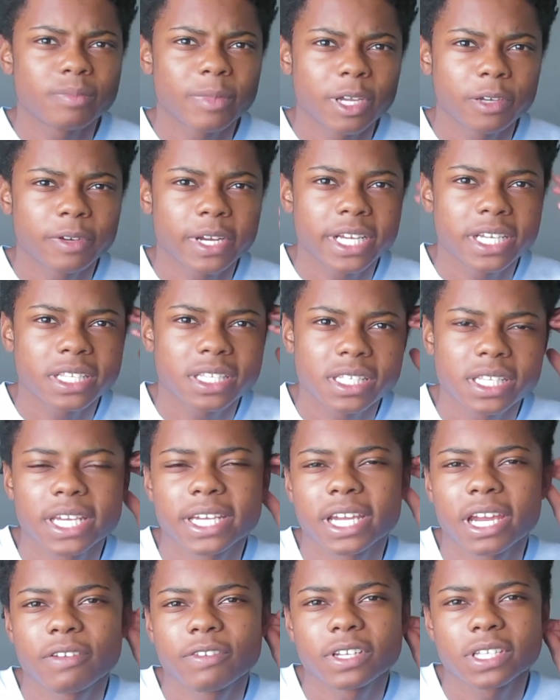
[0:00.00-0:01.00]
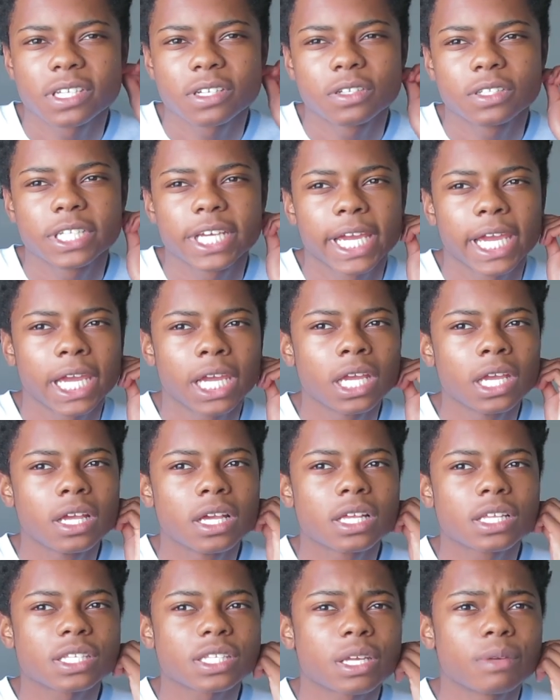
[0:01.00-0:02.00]
my race like every single day.
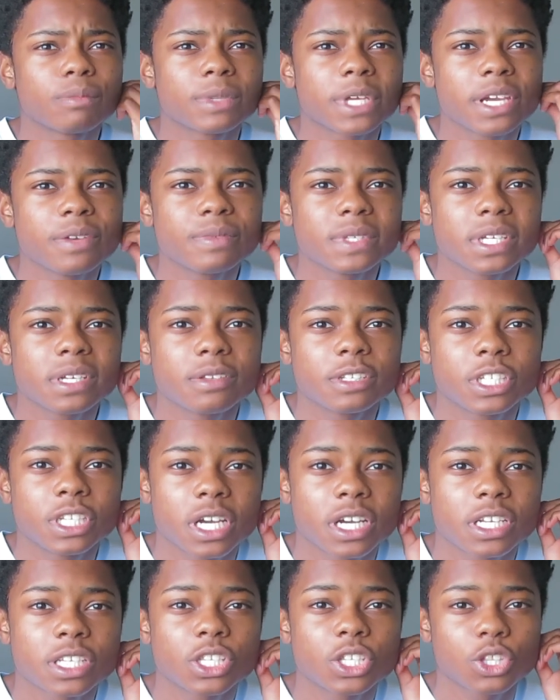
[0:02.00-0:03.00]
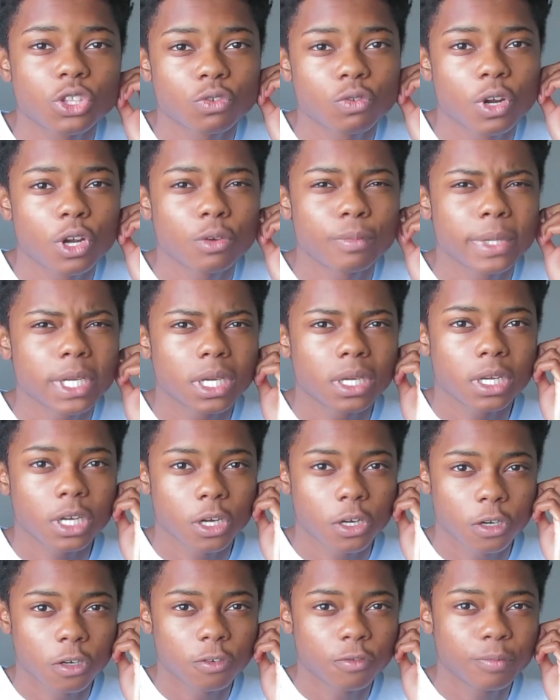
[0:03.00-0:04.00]
Sometimes it does throw me a
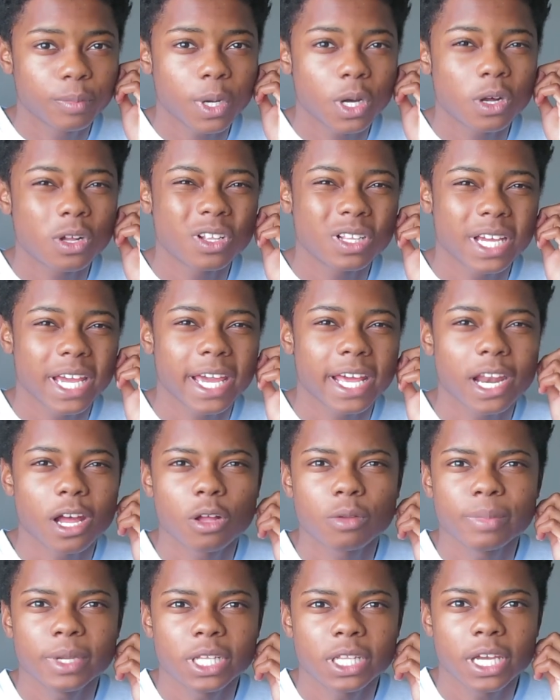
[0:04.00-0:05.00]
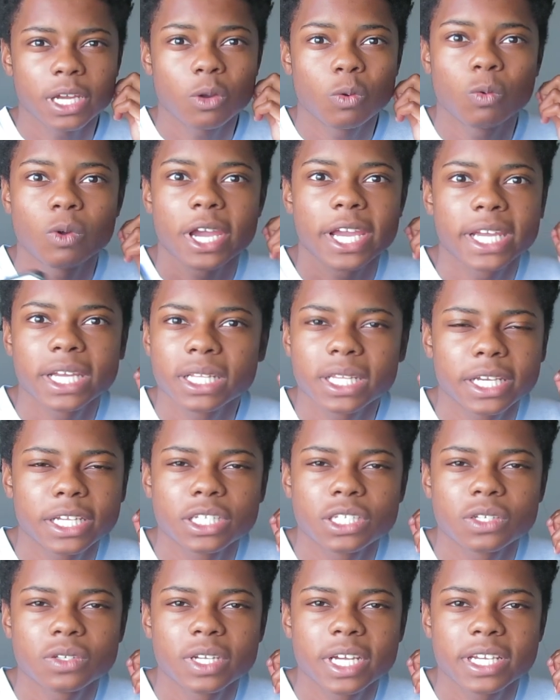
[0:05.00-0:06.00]
curveball and I'll be like white like
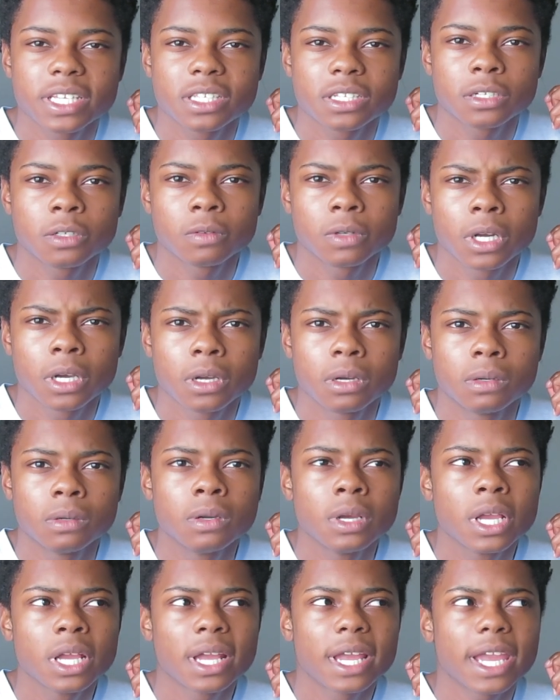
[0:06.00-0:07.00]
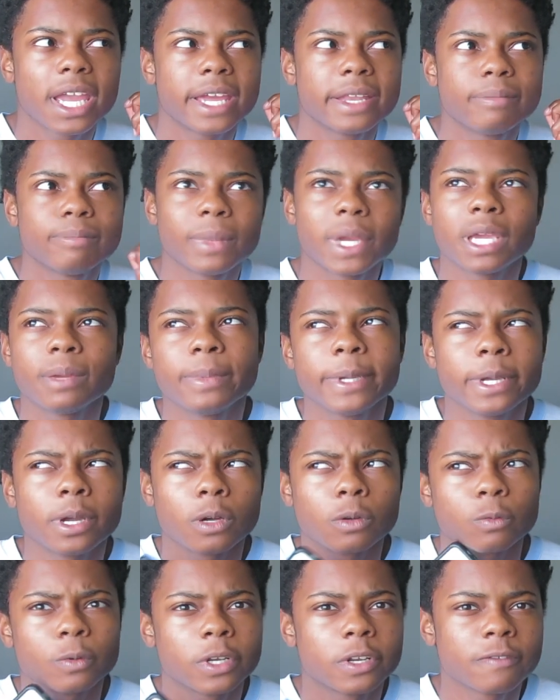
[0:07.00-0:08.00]
2 days in a row, and maybe
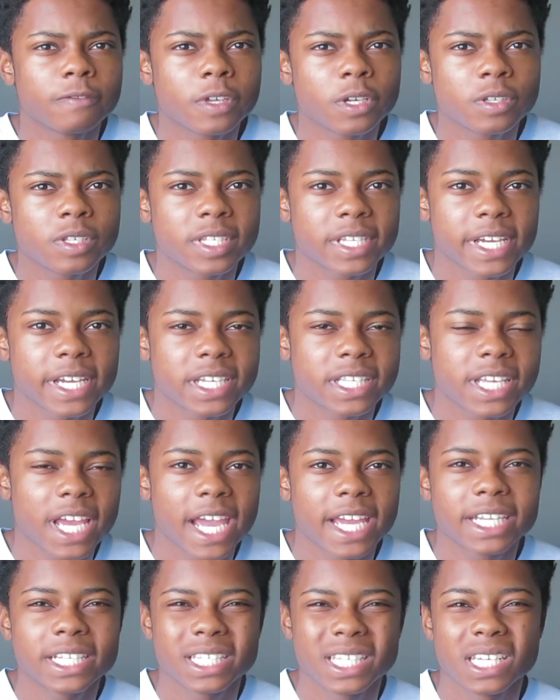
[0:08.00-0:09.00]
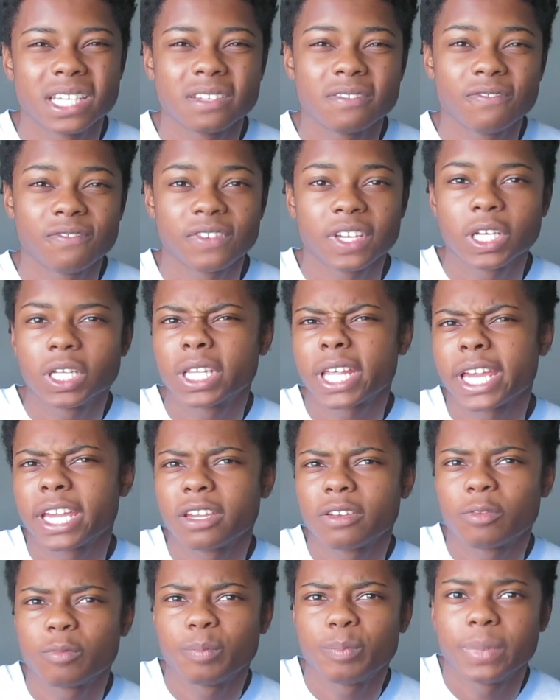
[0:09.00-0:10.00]
on one of those days I did feel like
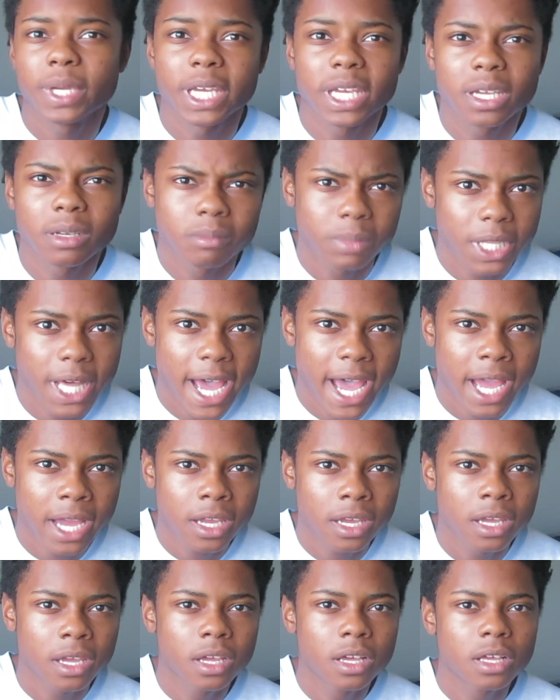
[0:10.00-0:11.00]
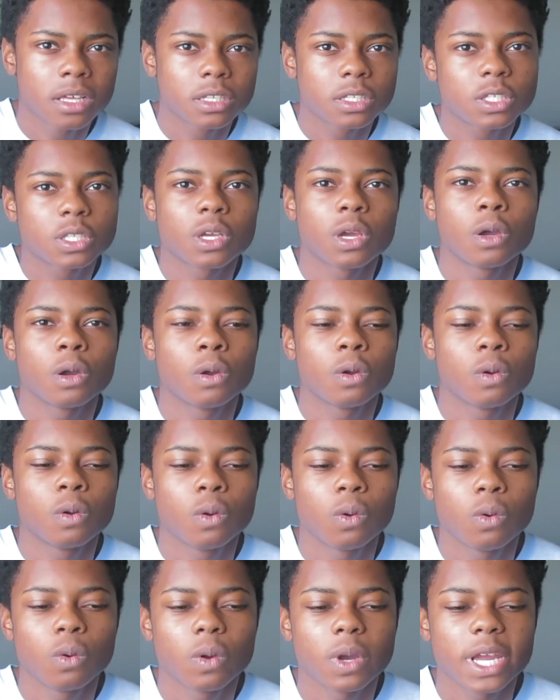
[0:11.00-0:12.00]
being black.
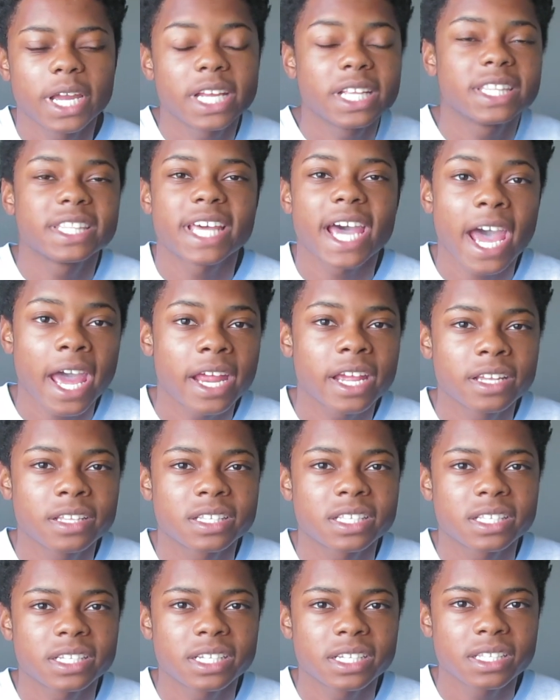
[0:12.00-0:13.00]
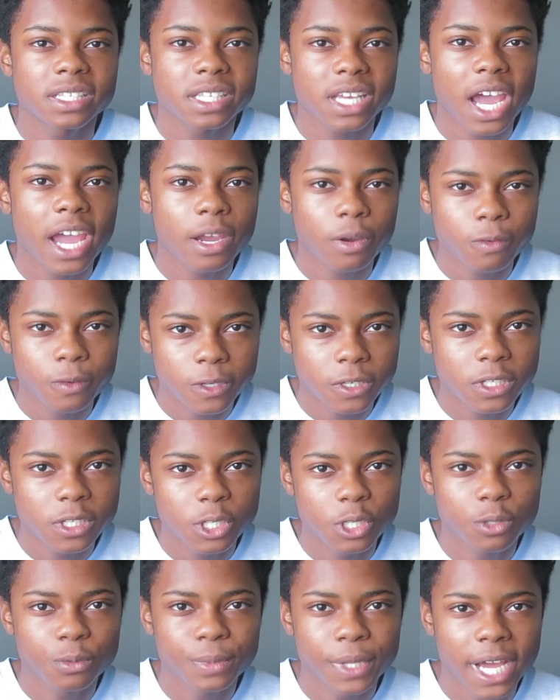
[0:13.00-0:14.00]
So in that instance I would
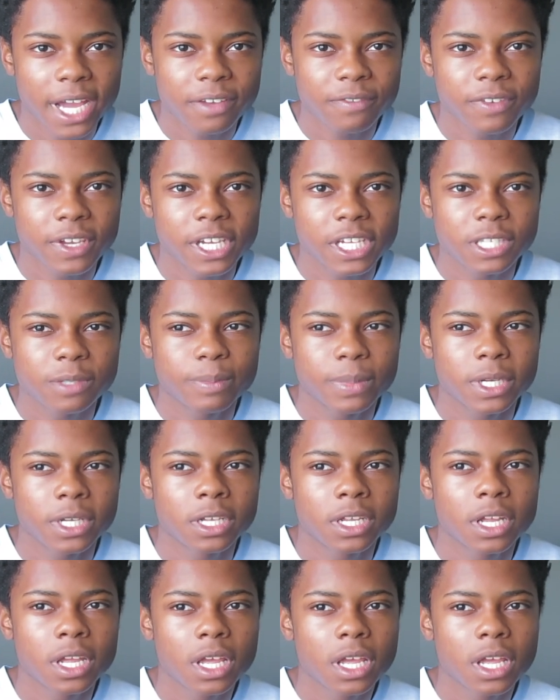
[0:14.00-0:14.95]
do blackface, but